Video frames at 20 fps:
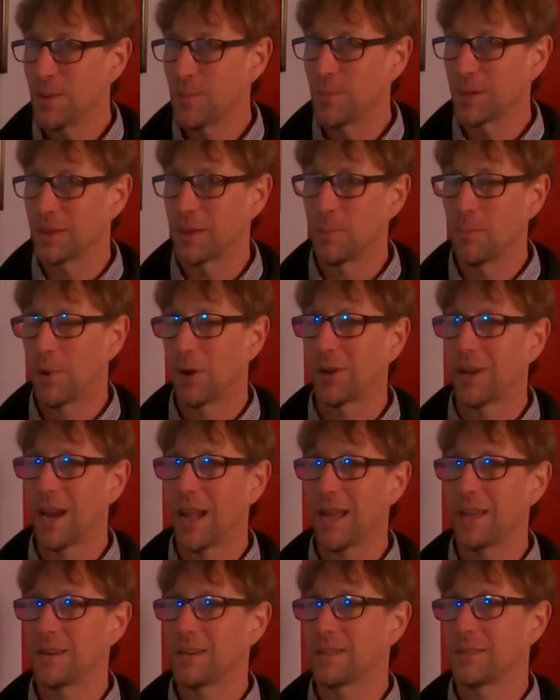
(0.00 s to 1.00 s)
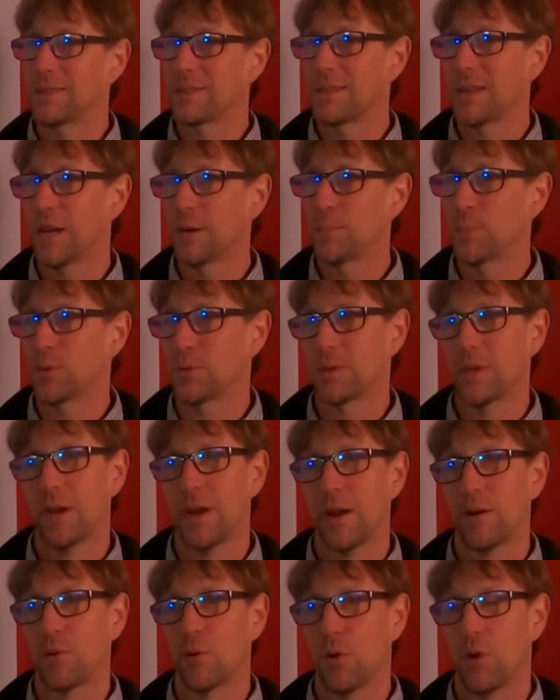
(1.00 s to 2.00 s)
But the Manhattan is 10%
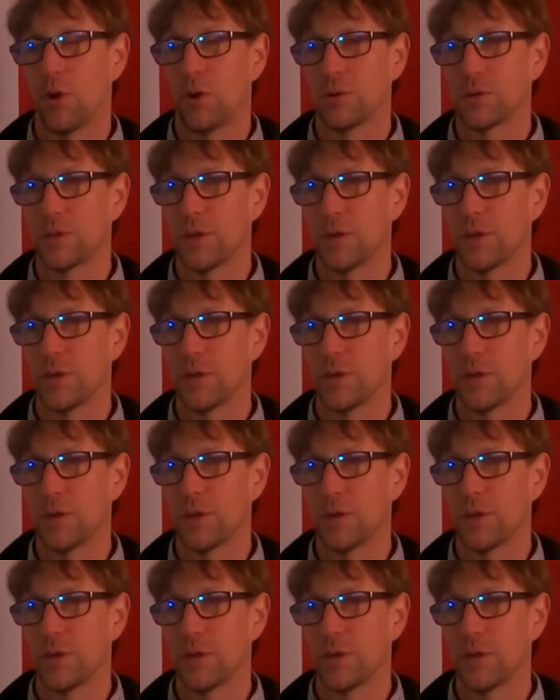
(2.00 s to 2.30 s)
alcohol,